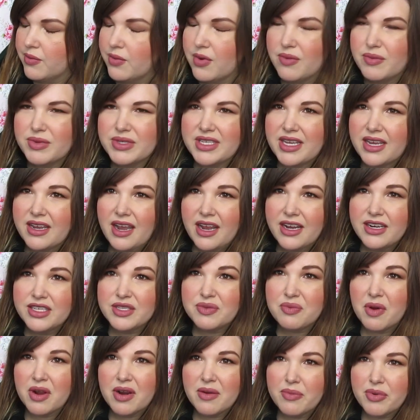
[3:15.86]
was like, I
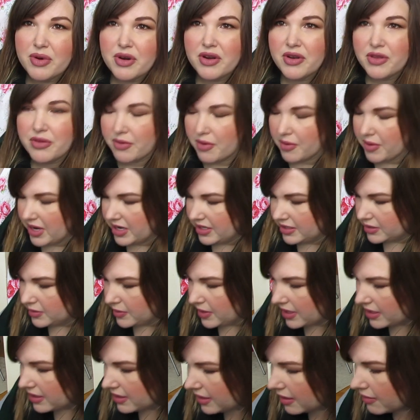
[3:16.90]
just want to burn through it so
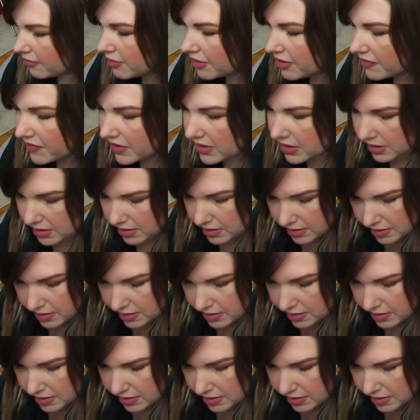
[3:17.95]
I can get rid of it.